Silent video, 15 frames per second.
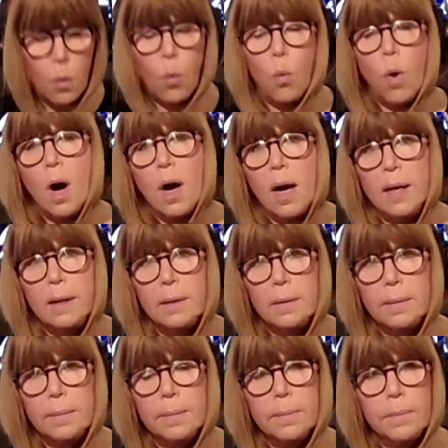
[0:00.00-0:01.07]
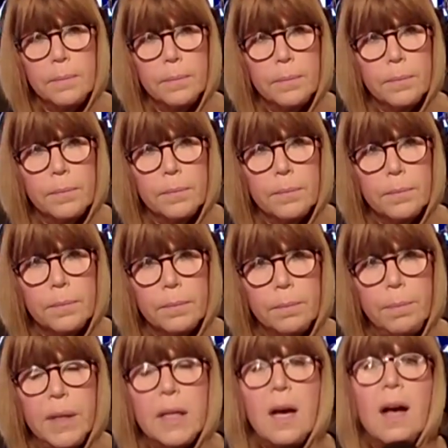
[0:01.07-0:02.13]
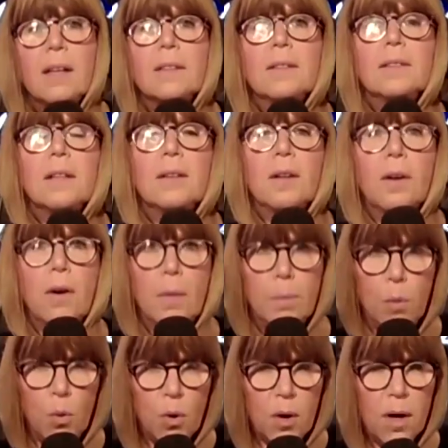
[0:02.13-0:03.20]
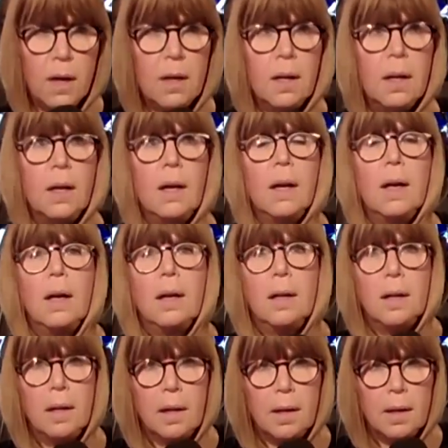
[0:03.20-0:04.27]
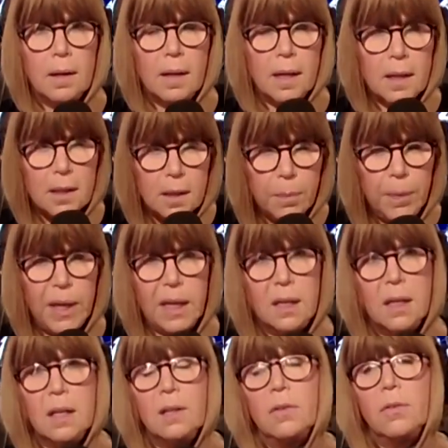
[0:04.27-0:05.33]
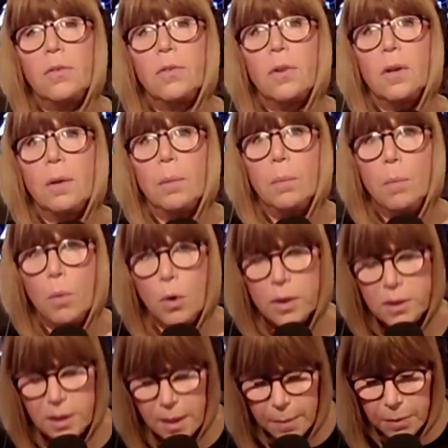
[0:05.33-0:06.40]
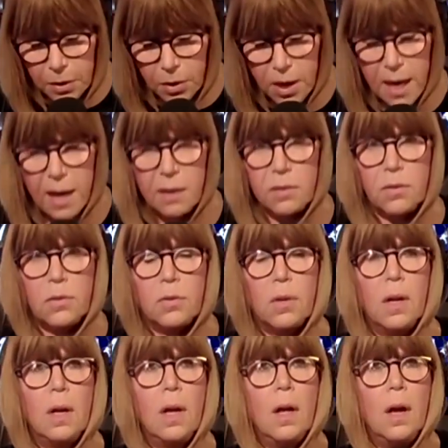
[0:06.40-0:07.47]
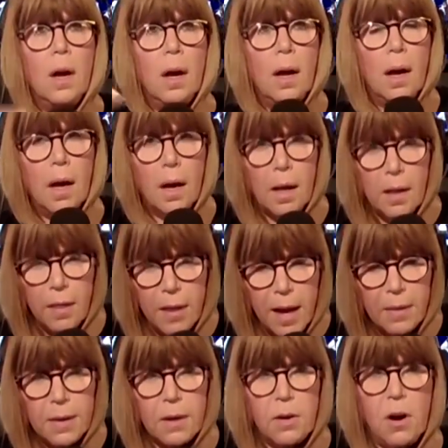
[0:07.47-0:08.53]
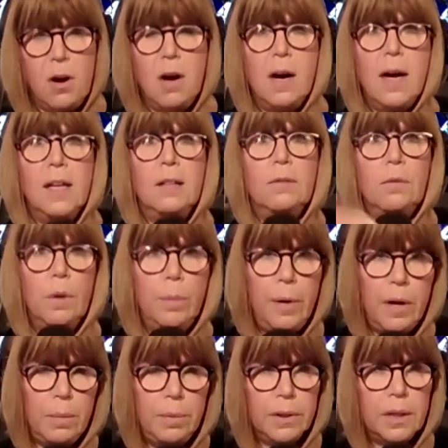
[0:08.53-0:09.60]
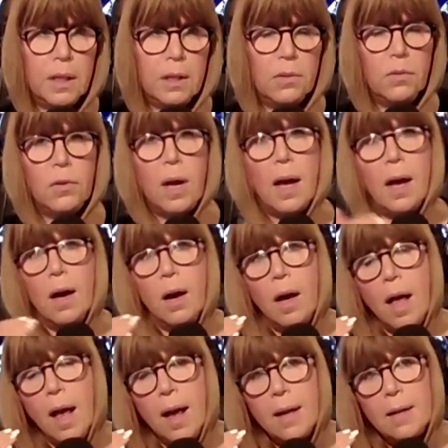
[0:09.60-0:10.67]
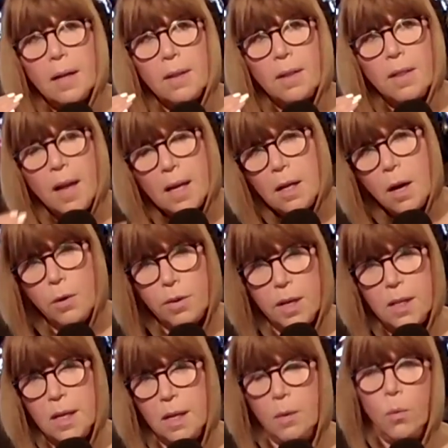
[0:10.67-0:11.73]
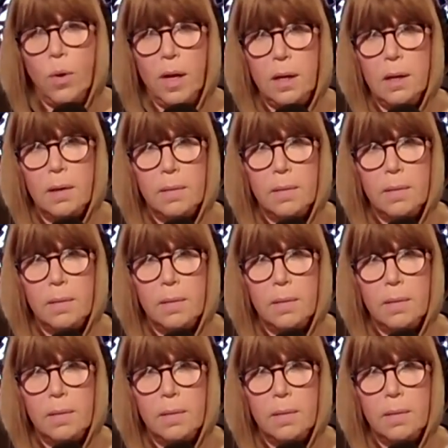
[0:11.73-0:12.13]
Why? Because there are more independents, more Democrats than there are Republicans, and they know they can't win.